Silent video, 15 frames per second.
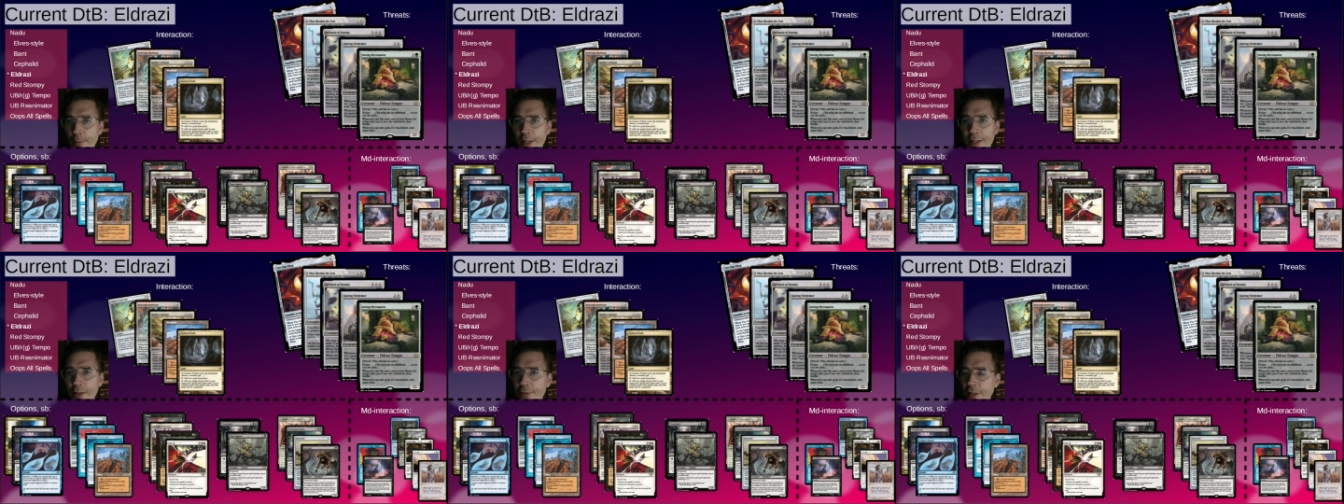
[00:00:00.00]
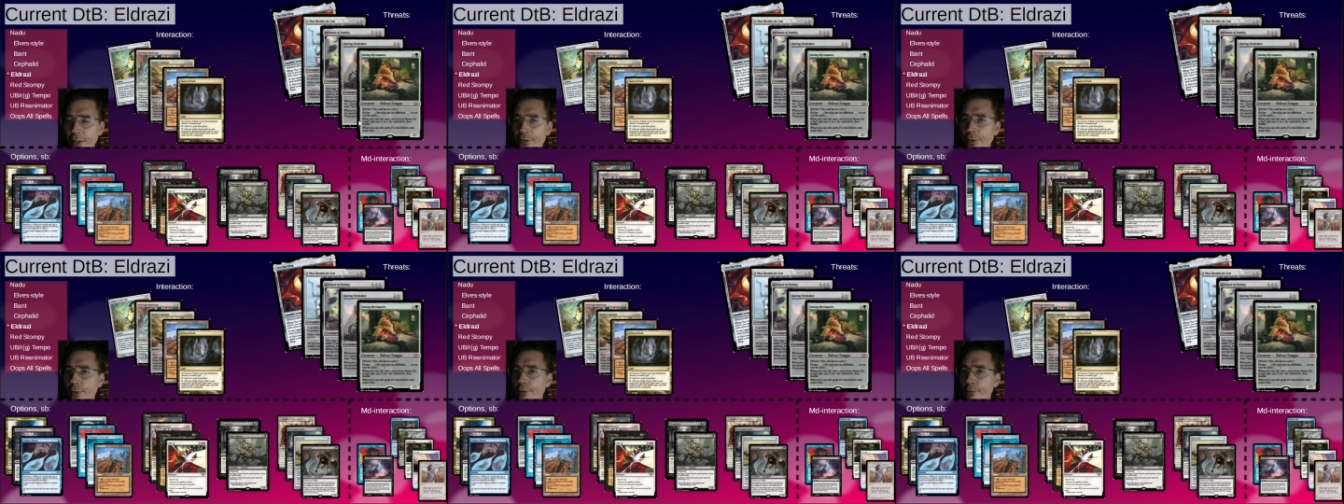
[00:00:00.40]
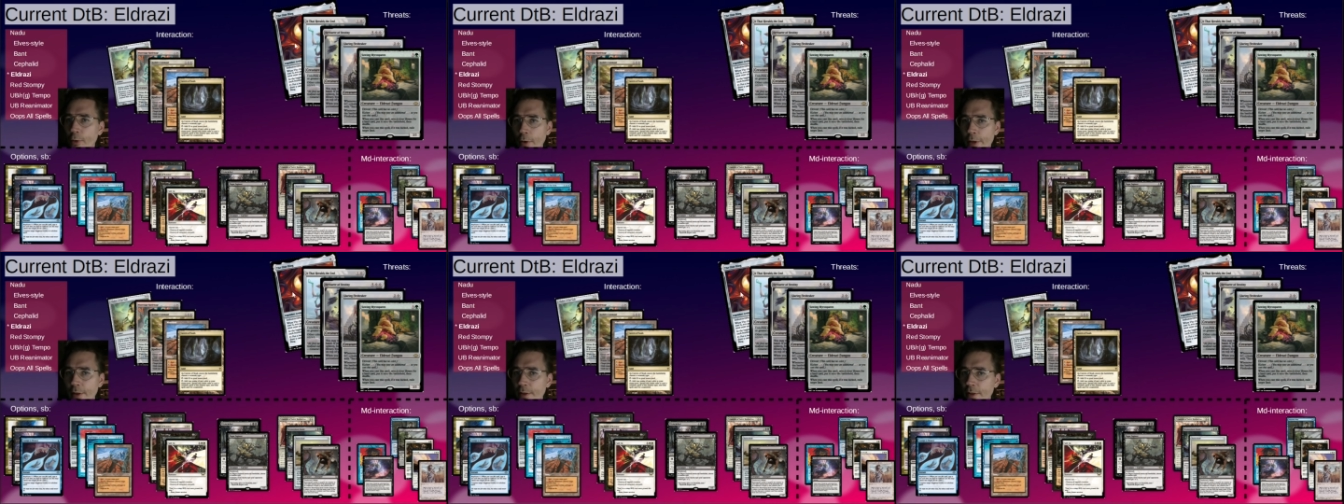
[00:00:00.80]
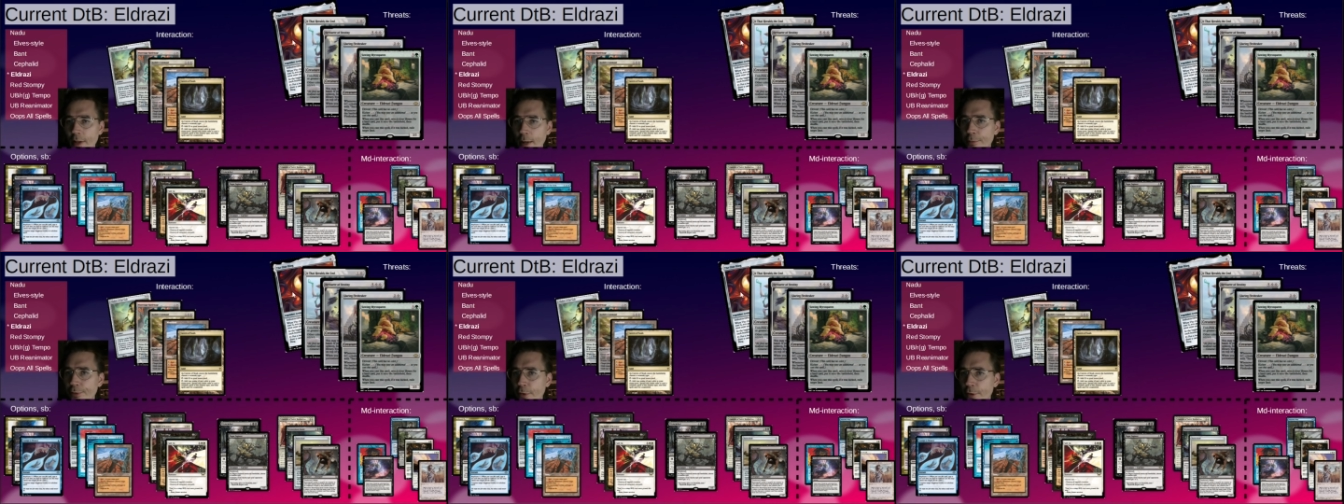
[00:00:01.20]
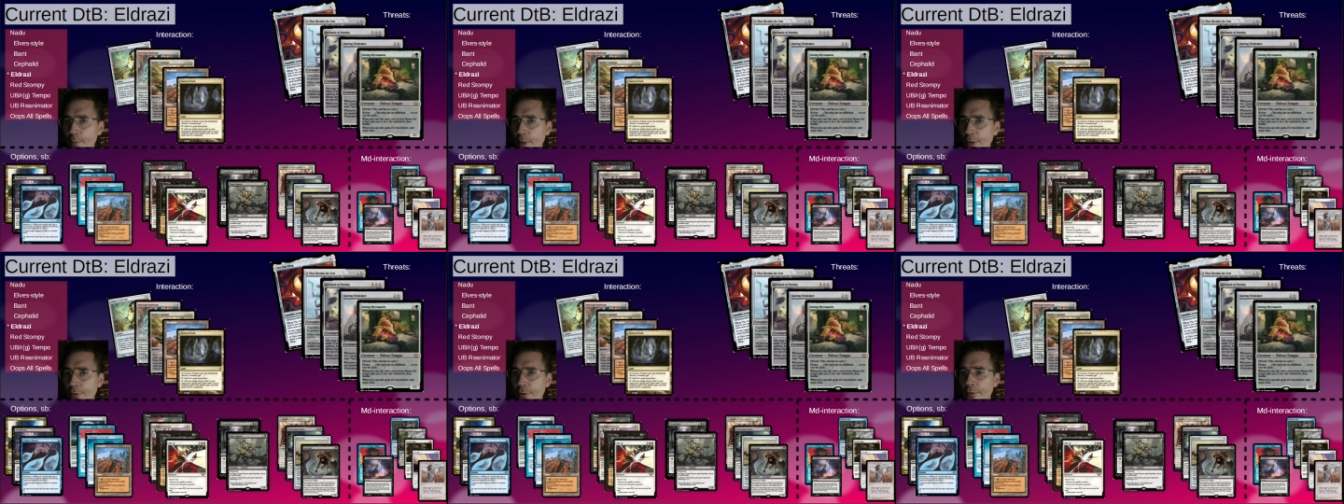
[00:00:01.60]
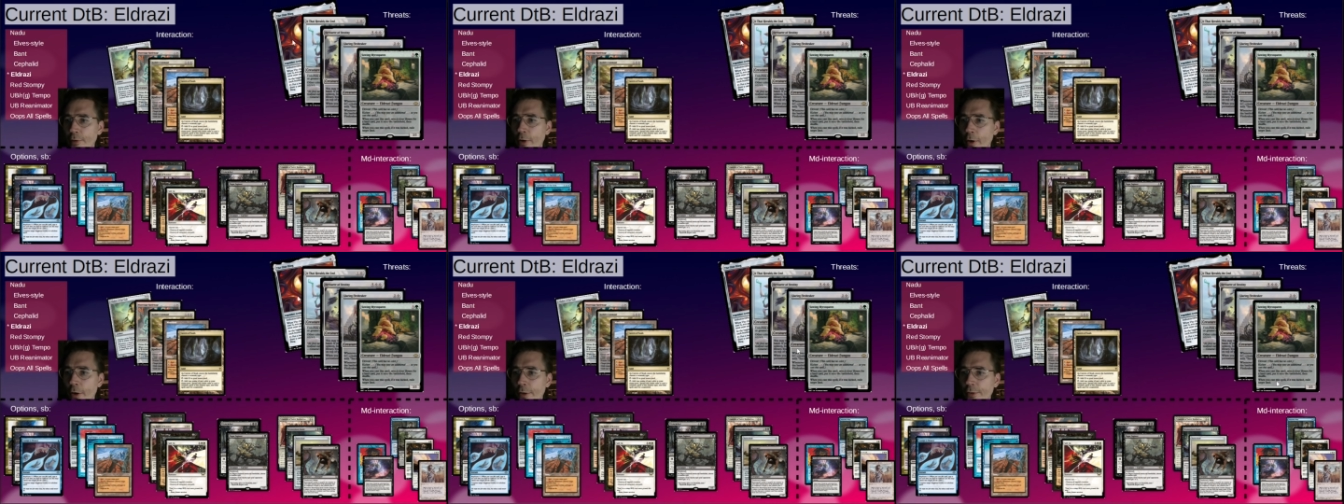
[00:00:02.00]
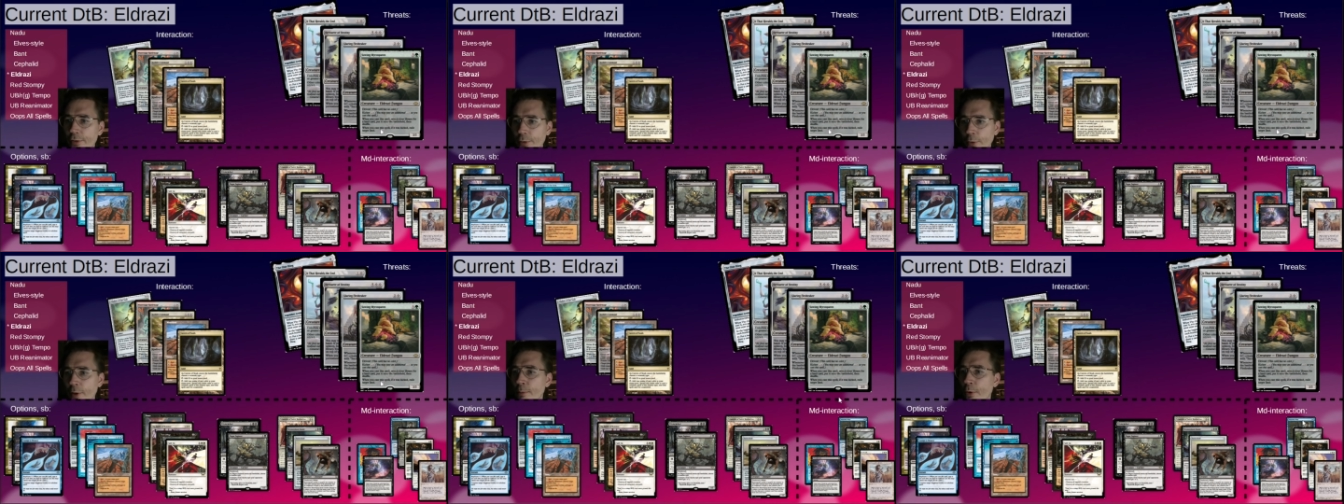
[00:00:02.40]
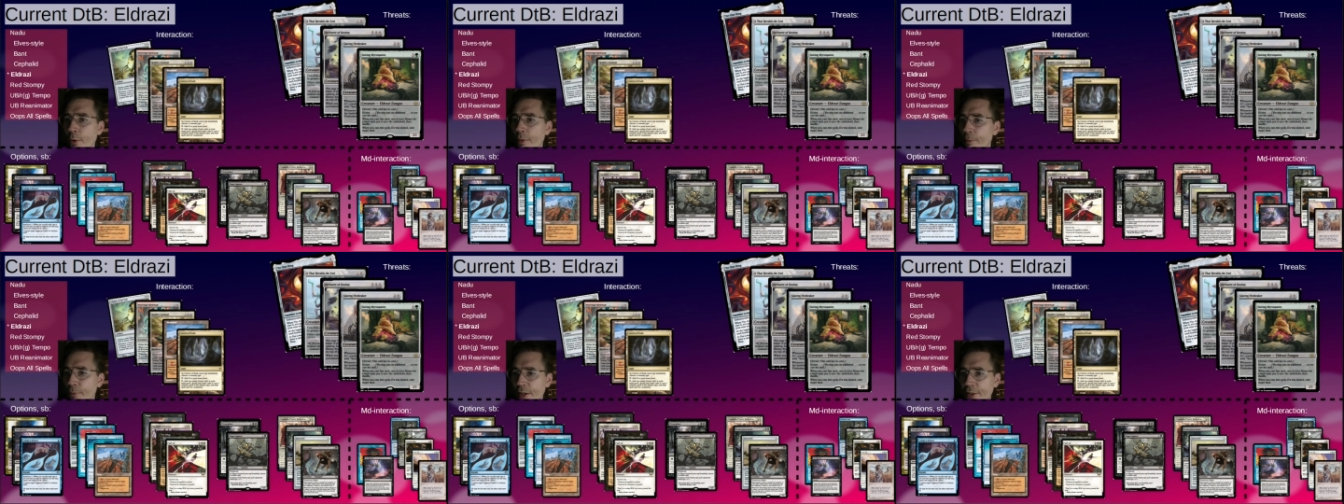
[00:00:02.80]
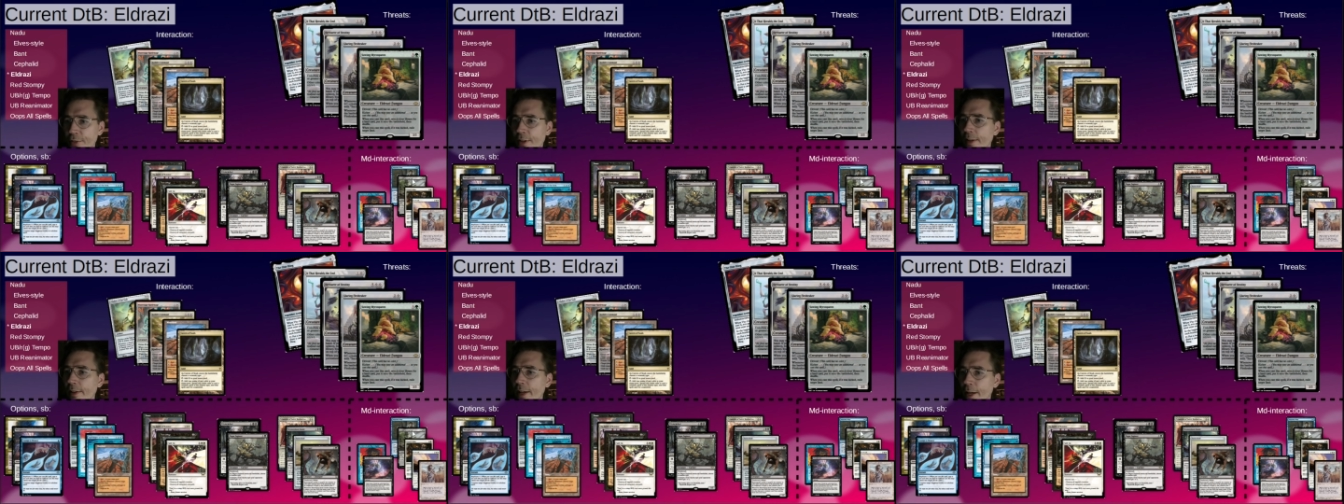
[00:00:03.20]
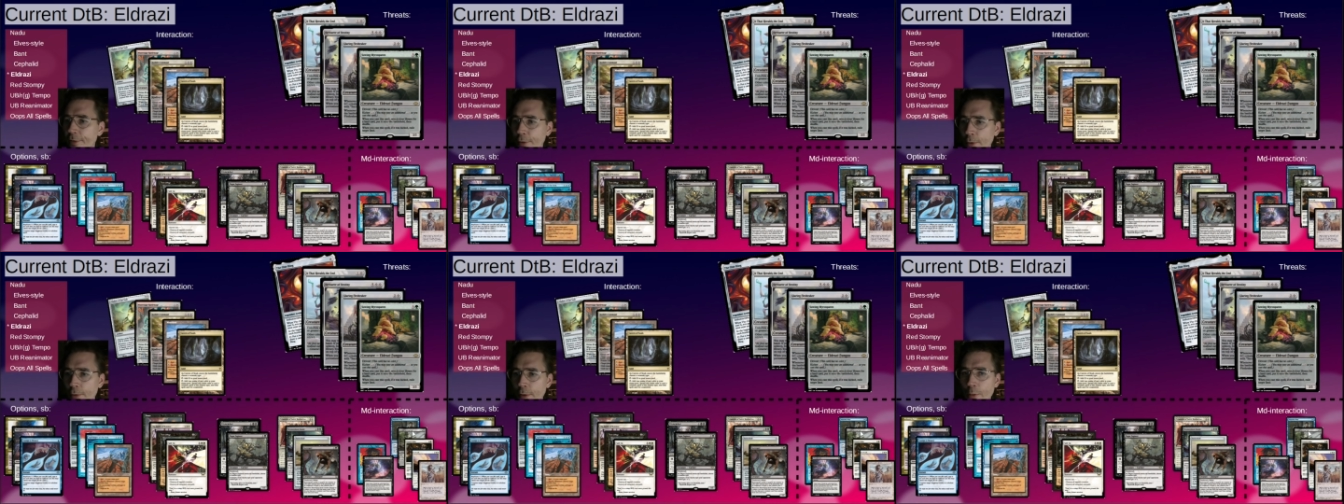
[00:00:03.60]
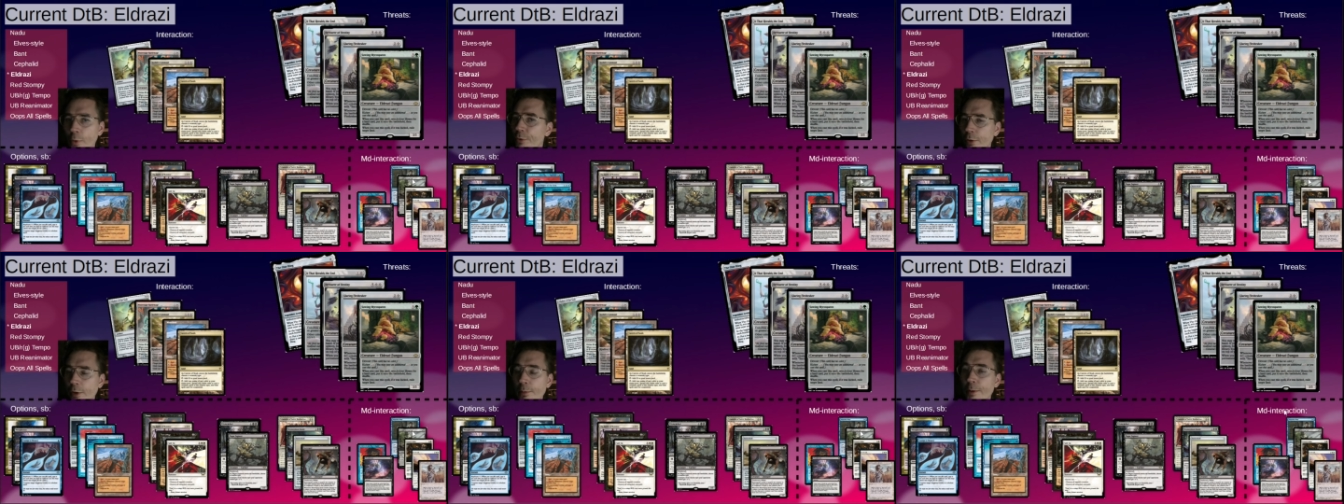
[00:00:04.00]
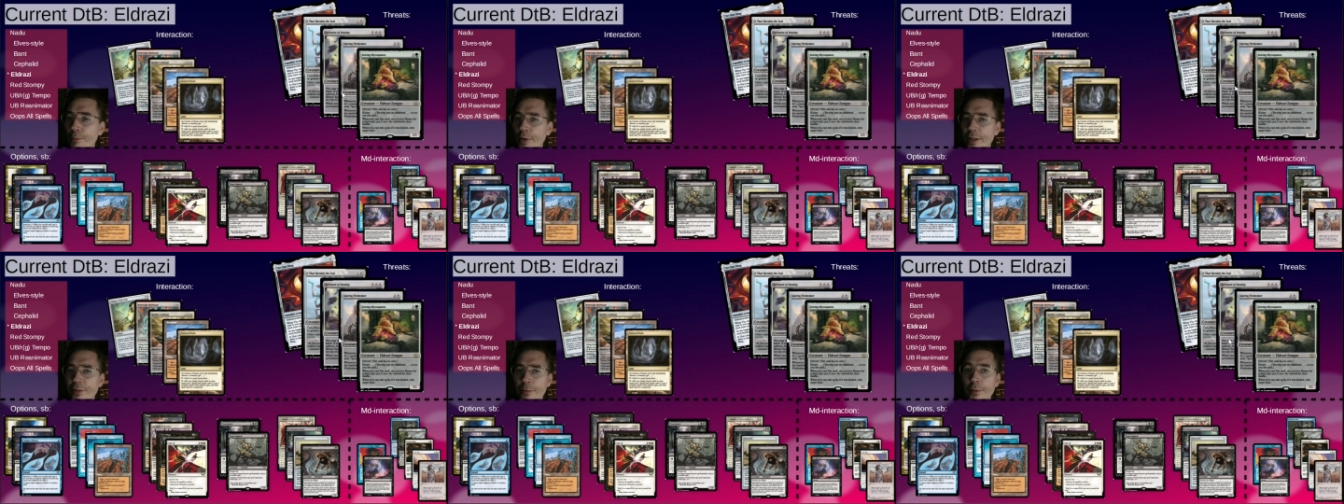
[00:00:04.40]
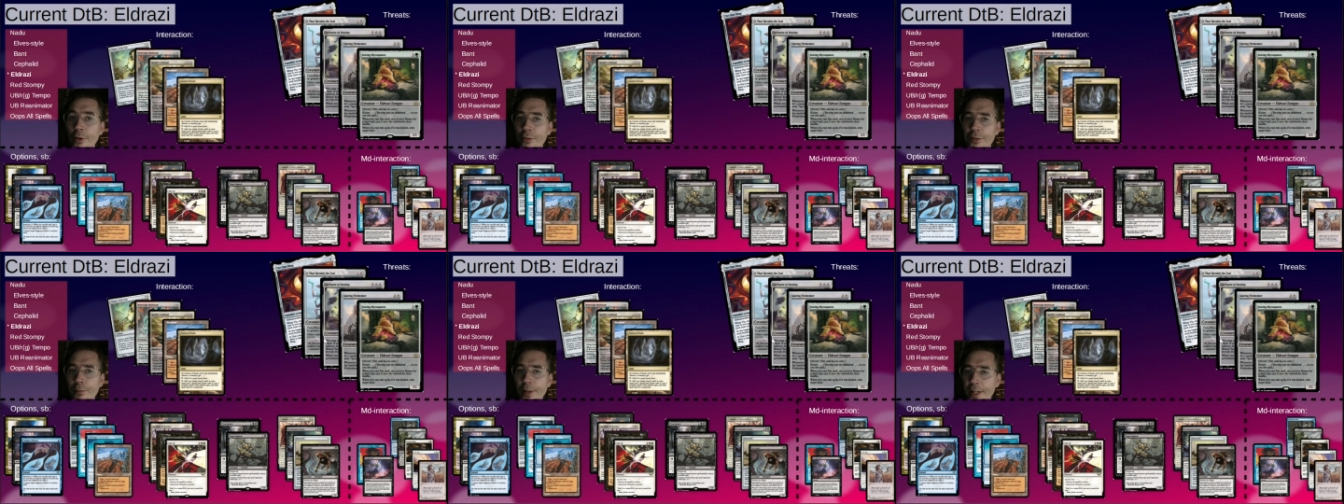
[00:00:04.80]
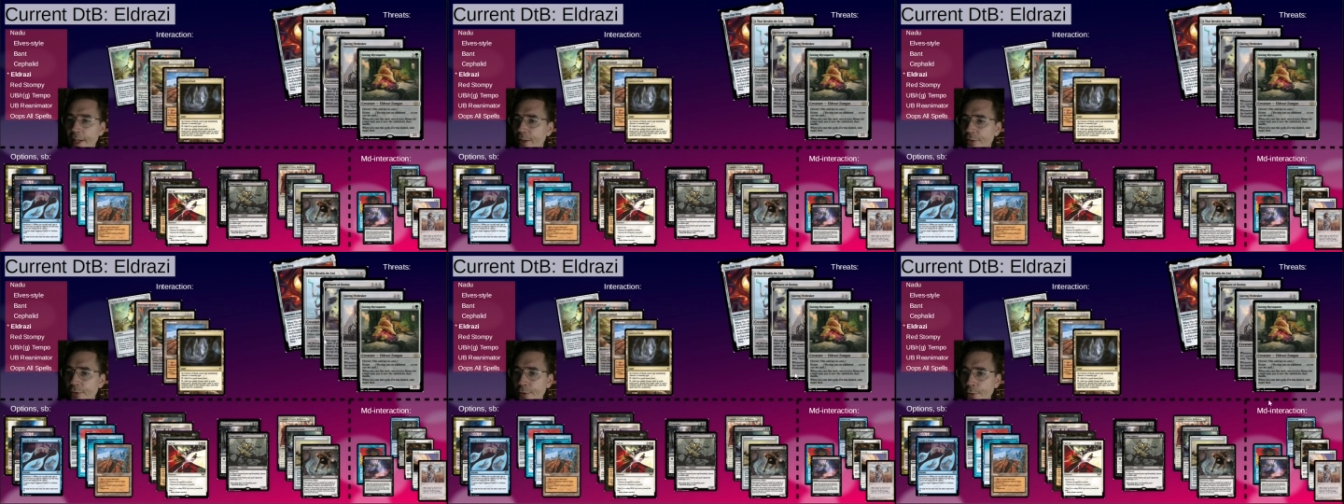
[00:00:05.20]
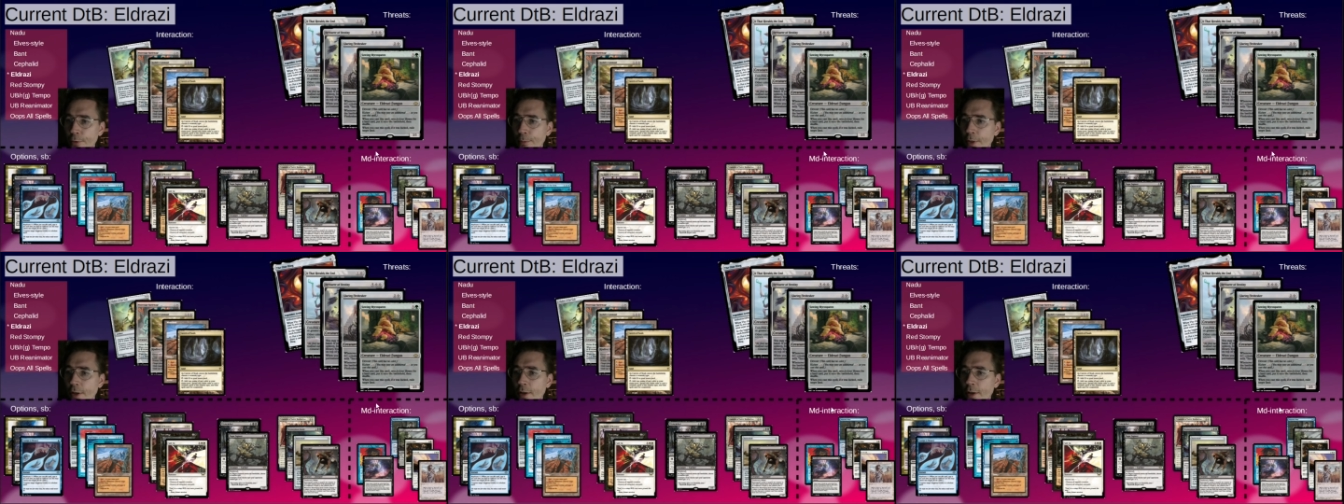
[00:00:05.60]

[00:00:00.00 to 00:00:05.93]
Like, if they start drawing absurd amounts of cards, you can both pressure their life total, which will be pressured because they're playing Ancient Tomb,